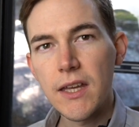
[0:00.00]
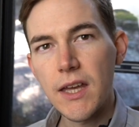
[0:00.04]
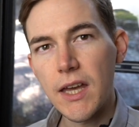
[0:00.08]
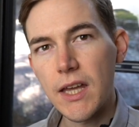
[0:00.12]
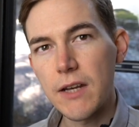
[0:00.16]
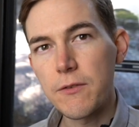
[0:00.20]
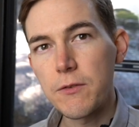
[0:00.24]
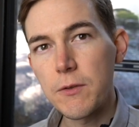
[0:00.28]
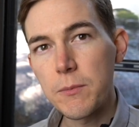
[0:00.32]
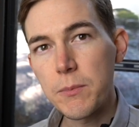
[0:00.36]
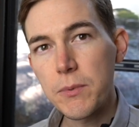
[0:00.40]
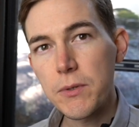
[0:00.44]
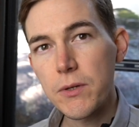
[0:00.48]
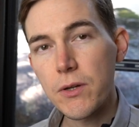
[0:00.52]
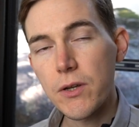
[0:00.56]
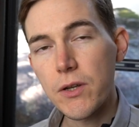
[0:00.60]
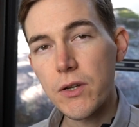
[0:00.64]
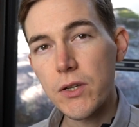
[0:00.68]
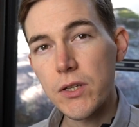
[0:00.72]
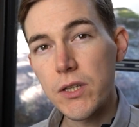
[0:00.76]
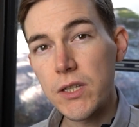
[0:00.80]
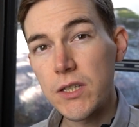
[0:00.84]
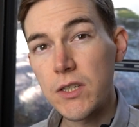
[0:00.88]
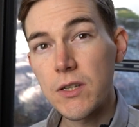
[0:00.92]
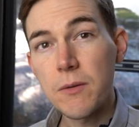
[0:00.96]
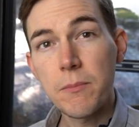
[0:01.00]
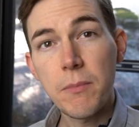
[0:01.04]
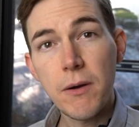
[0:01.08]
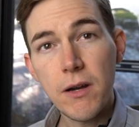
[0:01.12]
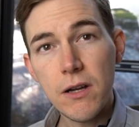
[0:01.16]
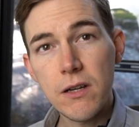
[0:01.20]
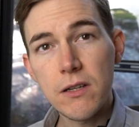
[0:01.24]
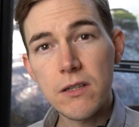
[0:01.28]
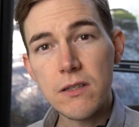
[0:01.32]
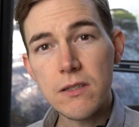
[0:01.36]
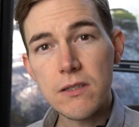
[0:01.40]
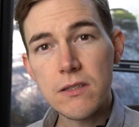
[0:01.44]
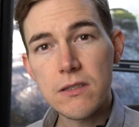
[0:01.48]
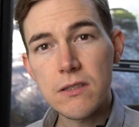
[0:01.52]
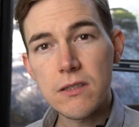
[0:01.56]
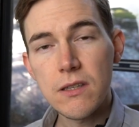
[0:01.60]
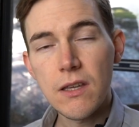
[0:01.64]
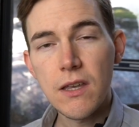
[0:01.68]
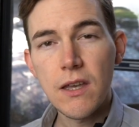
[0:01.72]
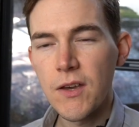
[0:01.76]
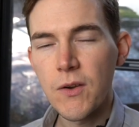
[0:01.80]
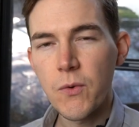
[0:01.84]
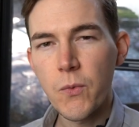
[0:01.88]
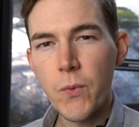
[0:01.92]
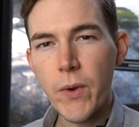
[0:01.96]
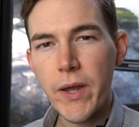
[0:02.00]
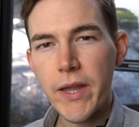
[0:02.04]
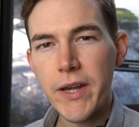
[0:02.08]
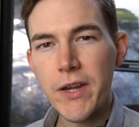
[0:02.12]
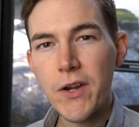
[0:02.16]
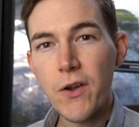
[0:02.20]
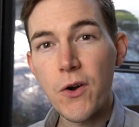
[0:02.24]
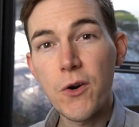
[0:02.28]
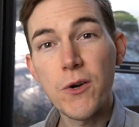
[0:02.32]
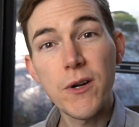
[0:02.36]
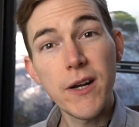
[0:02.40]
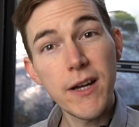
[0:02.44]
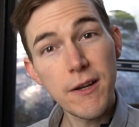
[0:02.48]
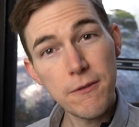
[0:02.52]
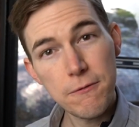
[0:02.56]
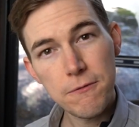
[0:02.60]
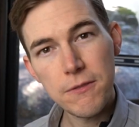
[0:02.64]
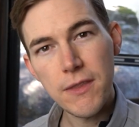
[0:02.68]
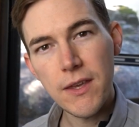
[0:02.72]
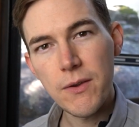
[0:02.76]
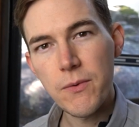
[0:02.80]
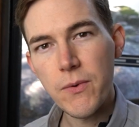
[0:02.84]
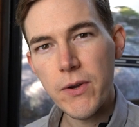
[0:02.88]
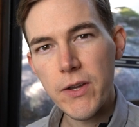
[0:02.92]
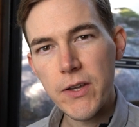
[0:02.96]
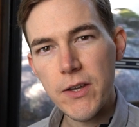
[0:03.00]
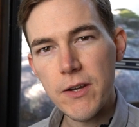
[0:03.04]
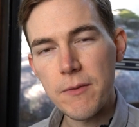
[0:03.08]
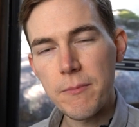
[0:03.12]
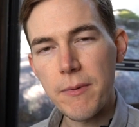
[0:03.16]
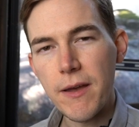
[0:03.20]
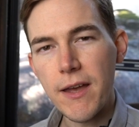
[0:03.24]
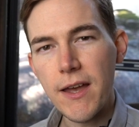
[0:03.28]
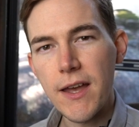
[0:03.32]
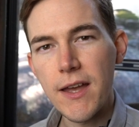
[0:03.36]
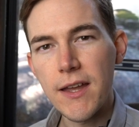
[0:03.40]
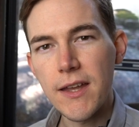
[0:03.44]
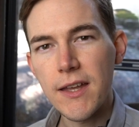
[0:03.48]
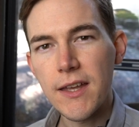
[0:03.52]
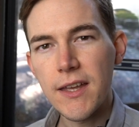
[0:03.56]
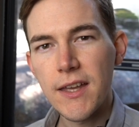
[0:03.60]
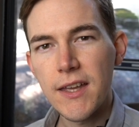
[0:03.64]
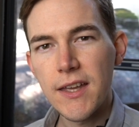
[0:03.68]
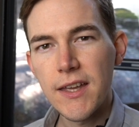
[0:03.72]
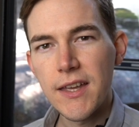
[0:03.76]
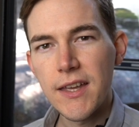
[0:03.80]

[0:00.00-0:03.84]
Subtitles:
And if you put it in your pockets, when or if they weigh your bag